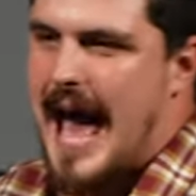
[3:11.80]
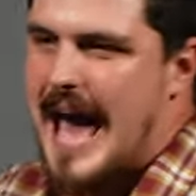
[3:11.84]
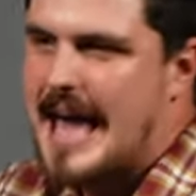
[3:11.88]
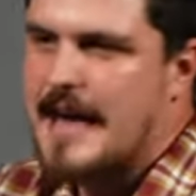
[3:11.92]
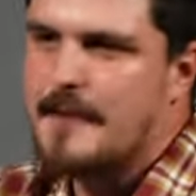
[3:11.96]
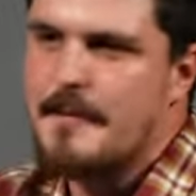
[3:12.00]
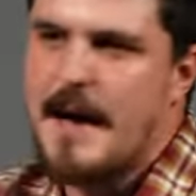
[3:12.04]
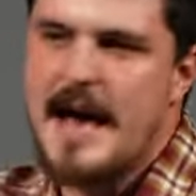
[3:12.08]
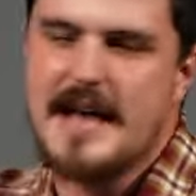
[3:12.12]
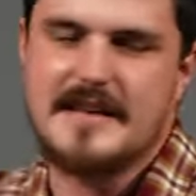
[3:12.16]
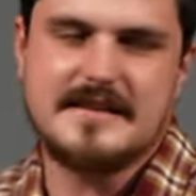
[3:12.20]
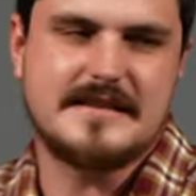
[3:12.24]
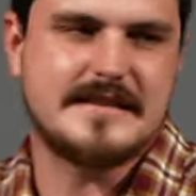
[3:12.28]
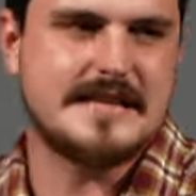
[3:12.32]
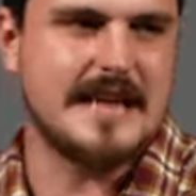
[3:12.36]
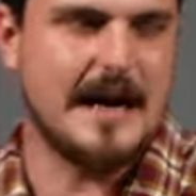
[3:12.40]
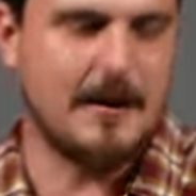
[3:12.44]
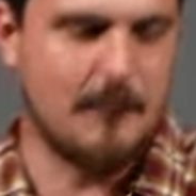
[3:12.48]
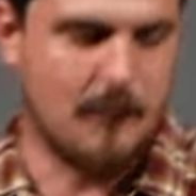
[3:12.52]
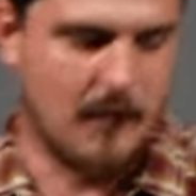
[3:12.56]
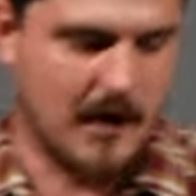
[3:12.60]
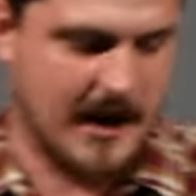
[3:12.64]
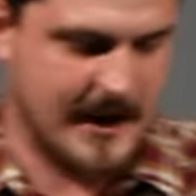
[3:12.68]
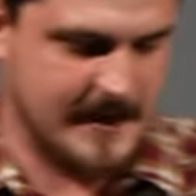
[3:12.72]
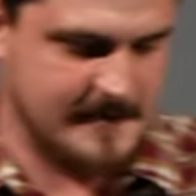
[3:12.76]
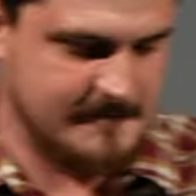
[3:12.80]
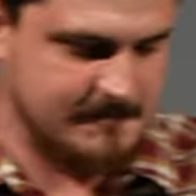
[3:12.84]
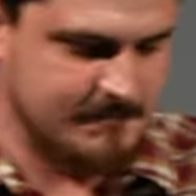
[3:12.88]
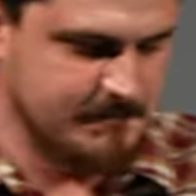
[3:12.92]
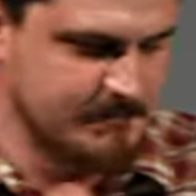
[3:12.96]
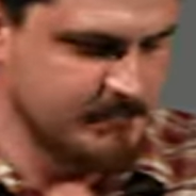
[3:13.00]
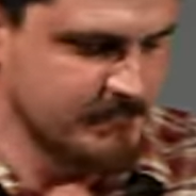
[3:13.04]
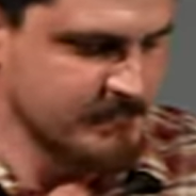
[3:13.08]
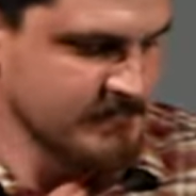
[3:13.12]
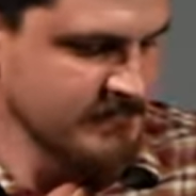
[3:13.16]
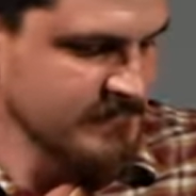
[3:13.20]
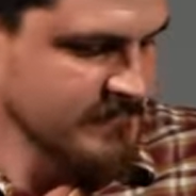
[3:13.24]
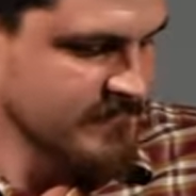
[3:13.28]
Amen, someone. Amen.
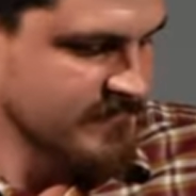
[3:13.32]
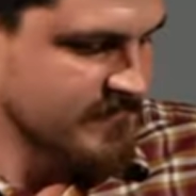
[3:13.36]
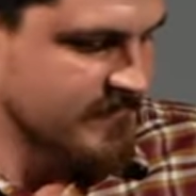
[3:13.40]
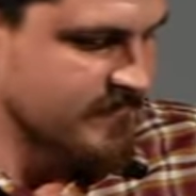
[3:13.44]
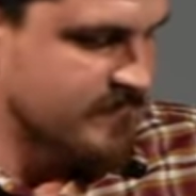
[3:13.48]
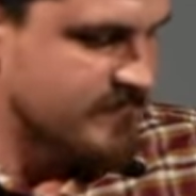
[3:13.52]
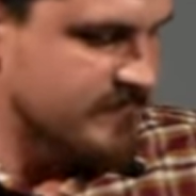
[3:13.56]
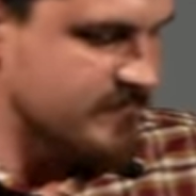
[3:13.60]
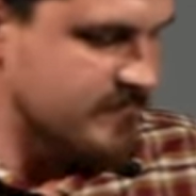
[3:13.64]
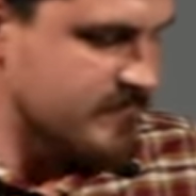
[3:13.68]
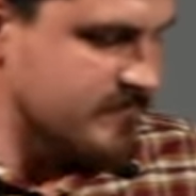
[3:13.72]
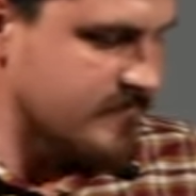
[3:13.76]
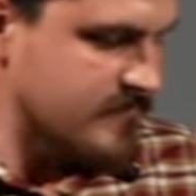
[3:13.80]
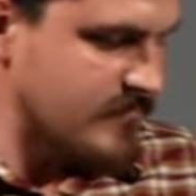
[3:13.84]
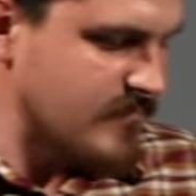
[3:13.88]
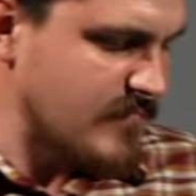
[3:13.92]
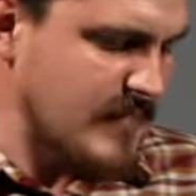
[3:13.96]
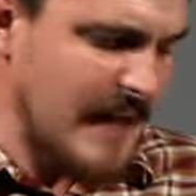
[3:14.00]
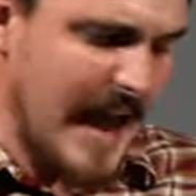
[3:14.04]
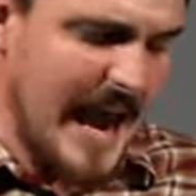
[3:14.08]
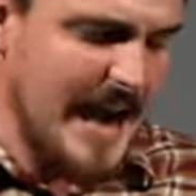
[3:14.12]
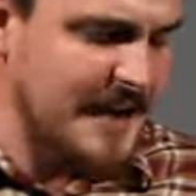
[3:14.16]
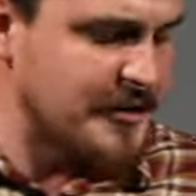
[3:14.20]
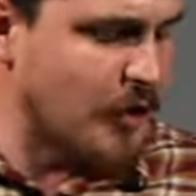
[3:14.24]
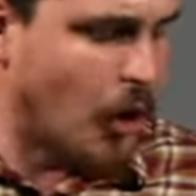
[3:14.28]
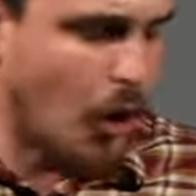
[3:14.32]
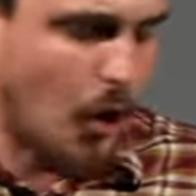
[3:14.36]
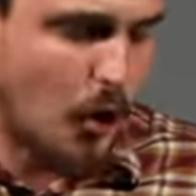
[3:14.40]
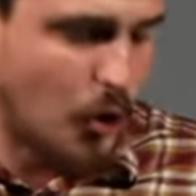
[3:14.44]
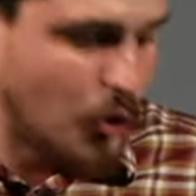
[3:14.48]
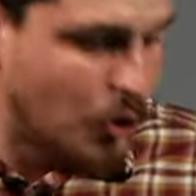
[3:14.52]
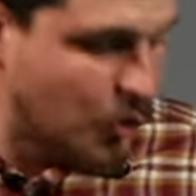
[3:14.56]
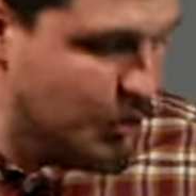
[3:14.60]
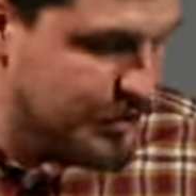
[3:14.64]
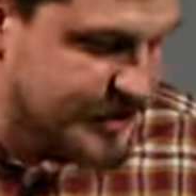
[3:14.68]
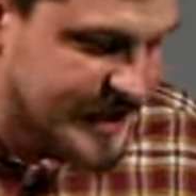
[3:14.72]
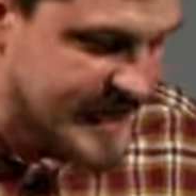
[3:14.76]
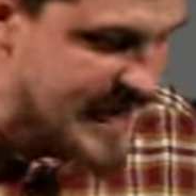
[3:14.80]
And
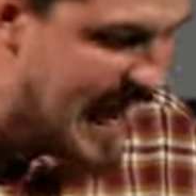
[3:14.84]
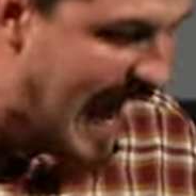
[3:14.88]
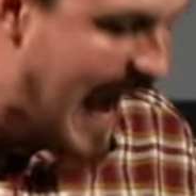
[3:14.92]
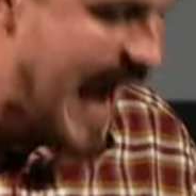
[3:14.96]
all the